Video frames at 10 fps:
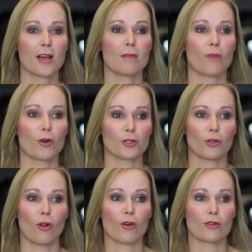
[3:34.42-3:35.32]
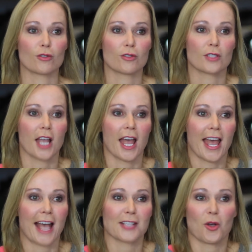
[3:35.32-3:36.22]
martial arts
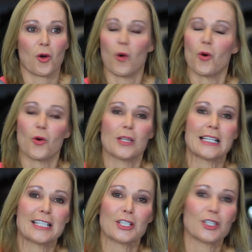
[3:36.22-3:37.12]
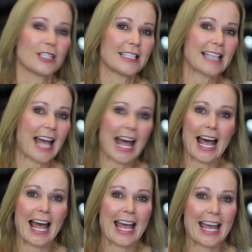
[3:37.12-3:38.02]
as a whole. It's a good
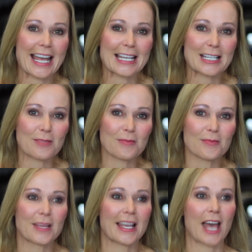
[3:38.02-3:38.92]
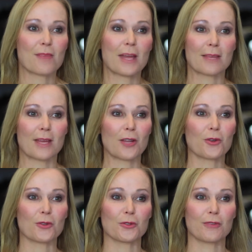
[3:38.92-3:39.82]
time. And my
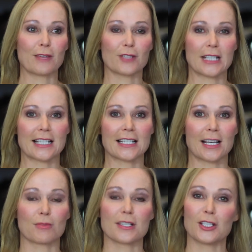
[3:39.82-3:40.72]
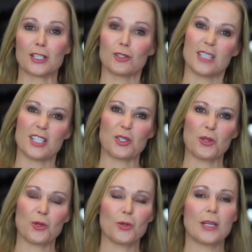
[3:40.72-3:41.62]
local new favorite is Brazilian
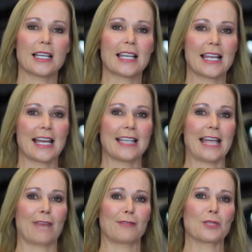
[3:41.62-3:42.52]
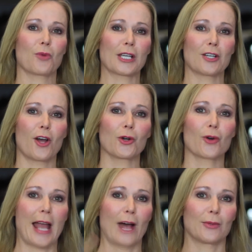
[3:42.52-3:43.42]
Jiu-Jitsu. Daphne's working on a
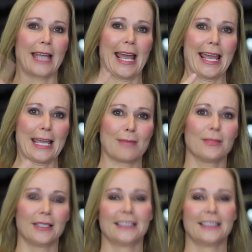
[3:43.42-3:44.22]
ground game.